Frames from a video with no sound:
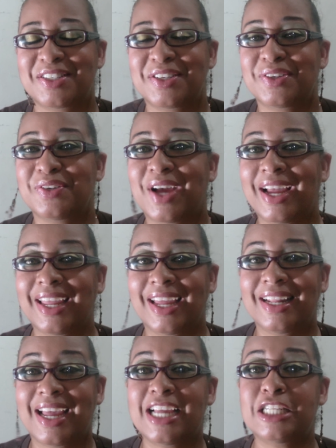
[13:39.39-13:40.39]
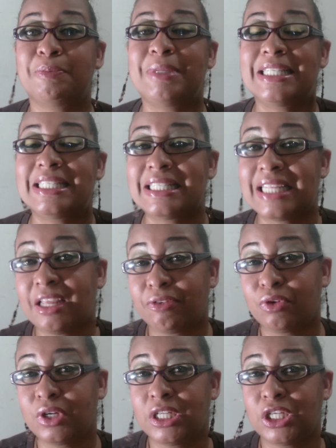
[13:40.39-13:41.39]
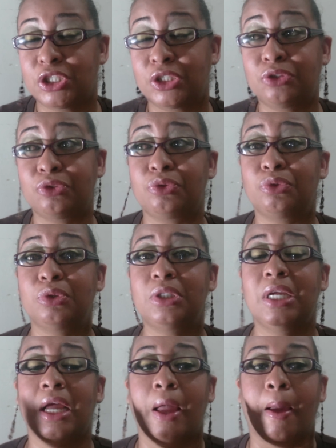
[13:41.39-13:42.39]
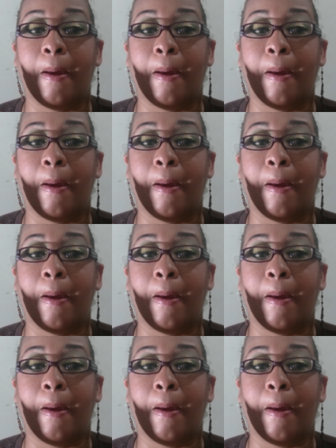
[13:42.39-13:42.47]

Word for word: So again, guys, be safe on the nation's road.